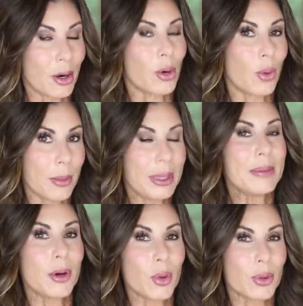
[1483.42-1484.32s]
or what
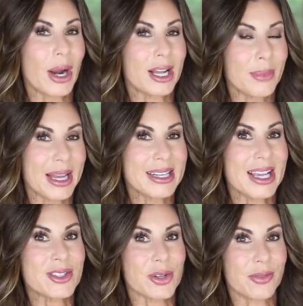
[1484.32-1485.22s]
people would recommend
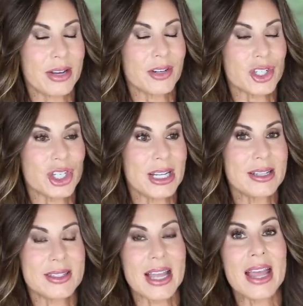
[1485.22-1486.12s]
as their favorite
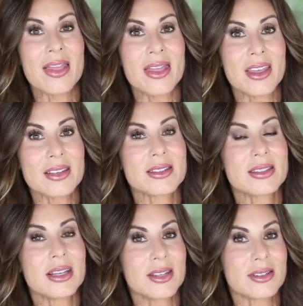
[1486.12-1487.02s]
sheets. And
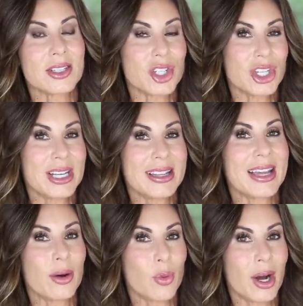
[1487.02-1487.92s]
this is the sheet
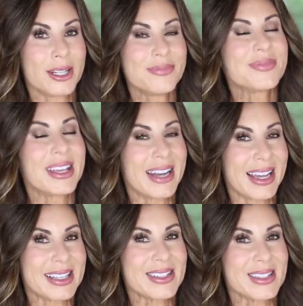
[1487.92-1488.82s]
that won, and
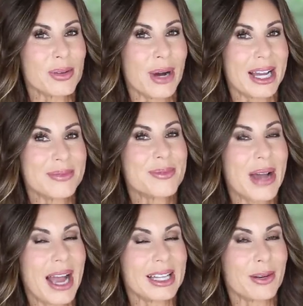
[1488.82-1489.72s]
I can see why.
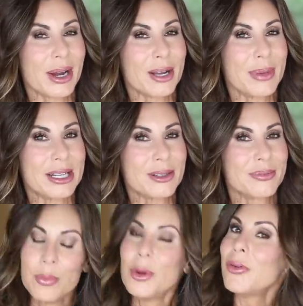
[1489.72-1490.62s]
Highly recommend.
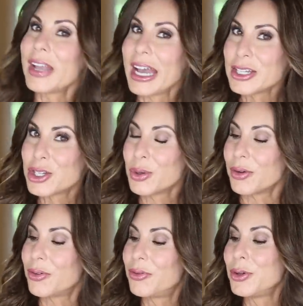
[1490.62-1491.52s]
Moving on to a
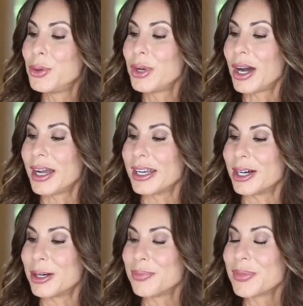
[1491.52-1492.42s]
food
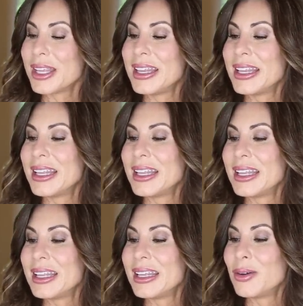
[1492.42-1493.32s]
item,
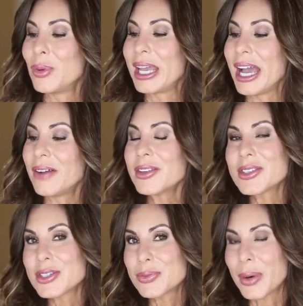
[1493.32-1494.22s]
we have a
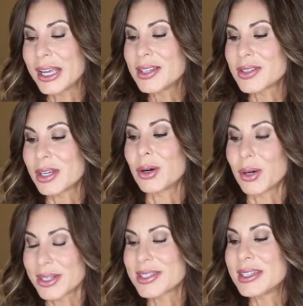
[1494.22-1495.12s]
spice here,
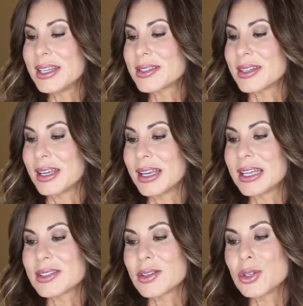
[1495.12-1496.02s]
or a seasoning.
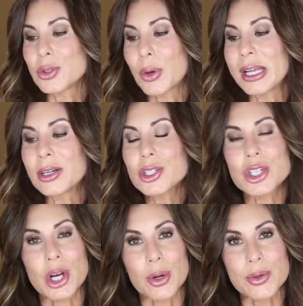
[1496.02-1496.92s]
It's Trader
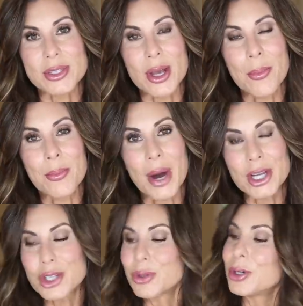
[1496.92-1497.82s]
Joe's
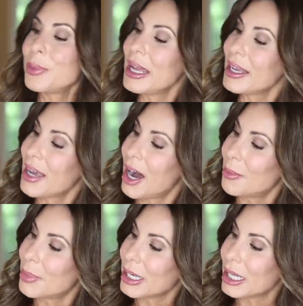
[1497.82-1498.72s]
Mushroom and
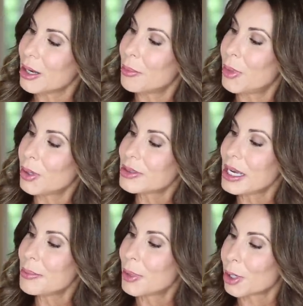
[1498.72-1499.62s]
Company
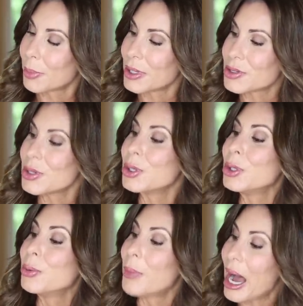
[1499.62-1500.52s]
Multi-Purpose
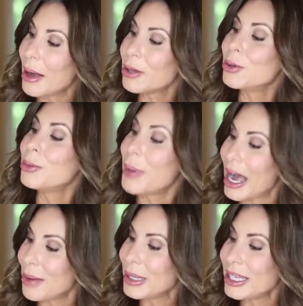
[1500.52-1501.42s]

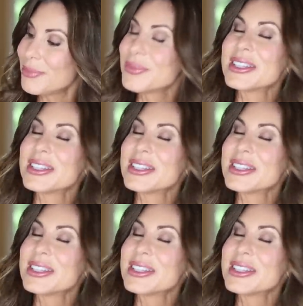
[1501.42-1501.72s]
Umami